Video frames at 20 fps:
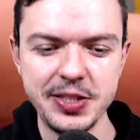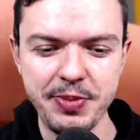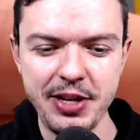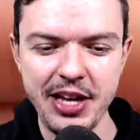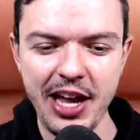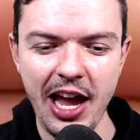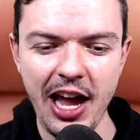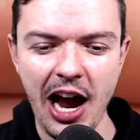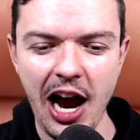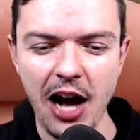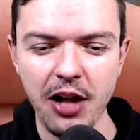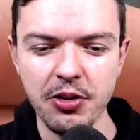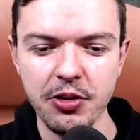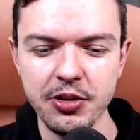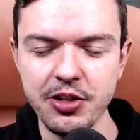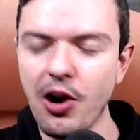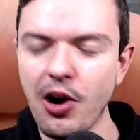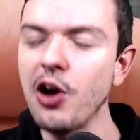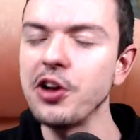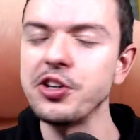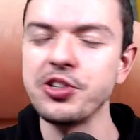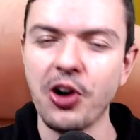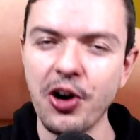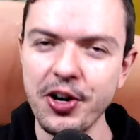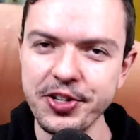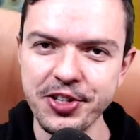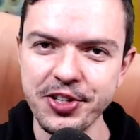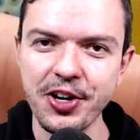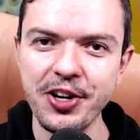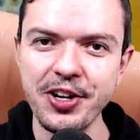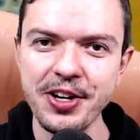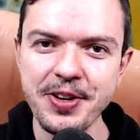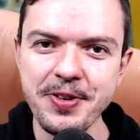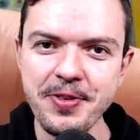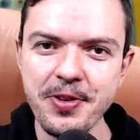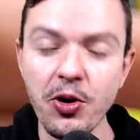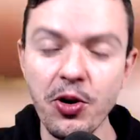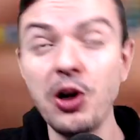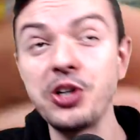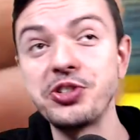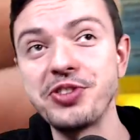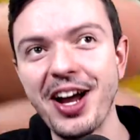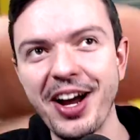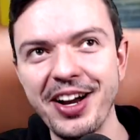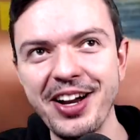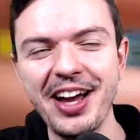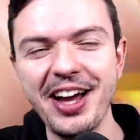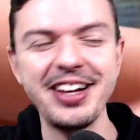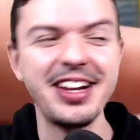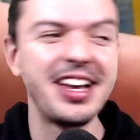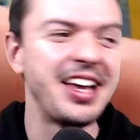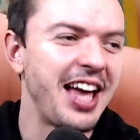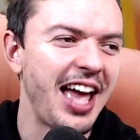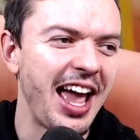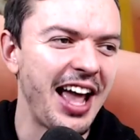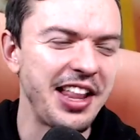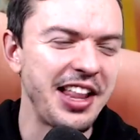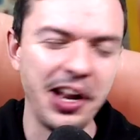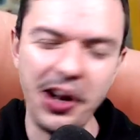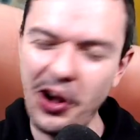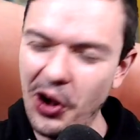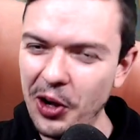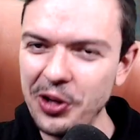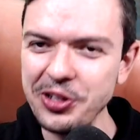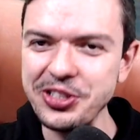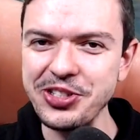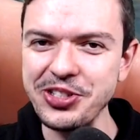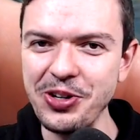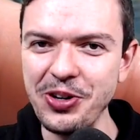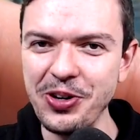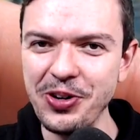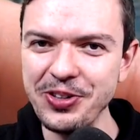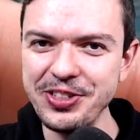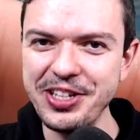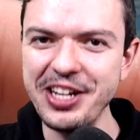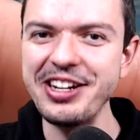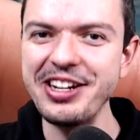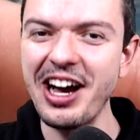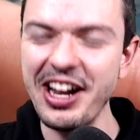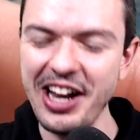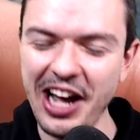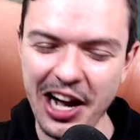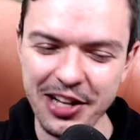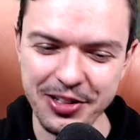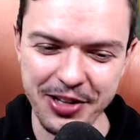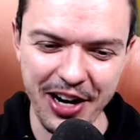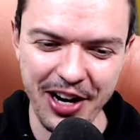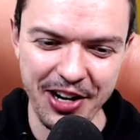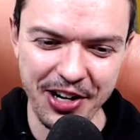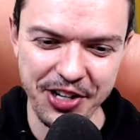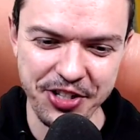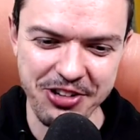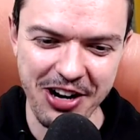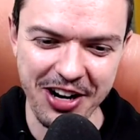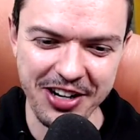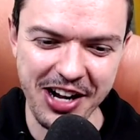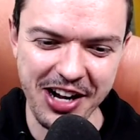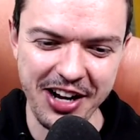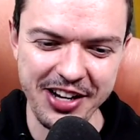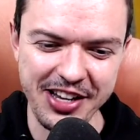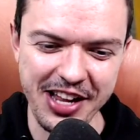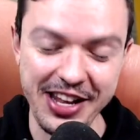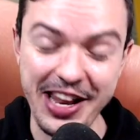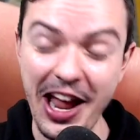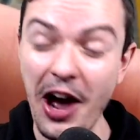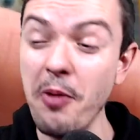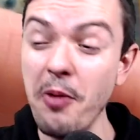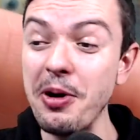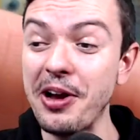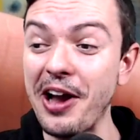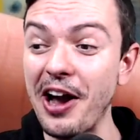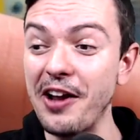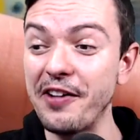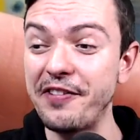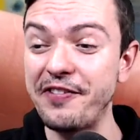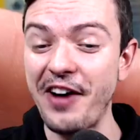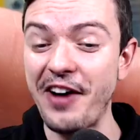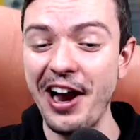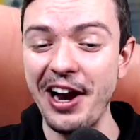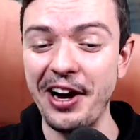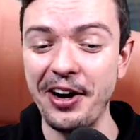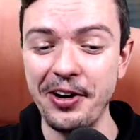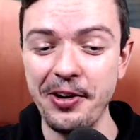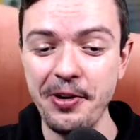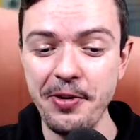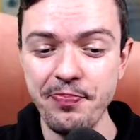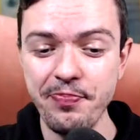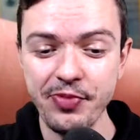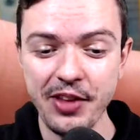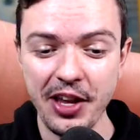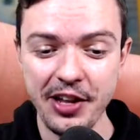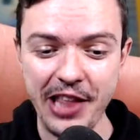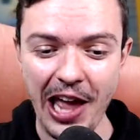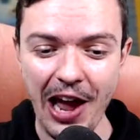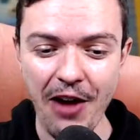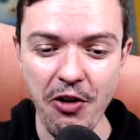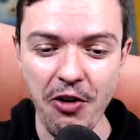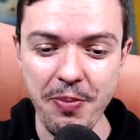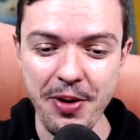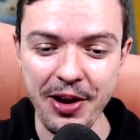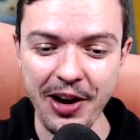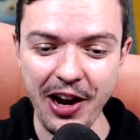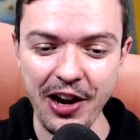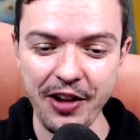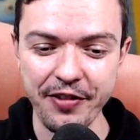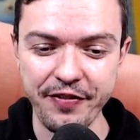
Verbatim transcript: me a Hollow Dark Charizard or Dragonite and then also the non-hollow error dragonite. Yeah, that would be kind of fire. That would be kind of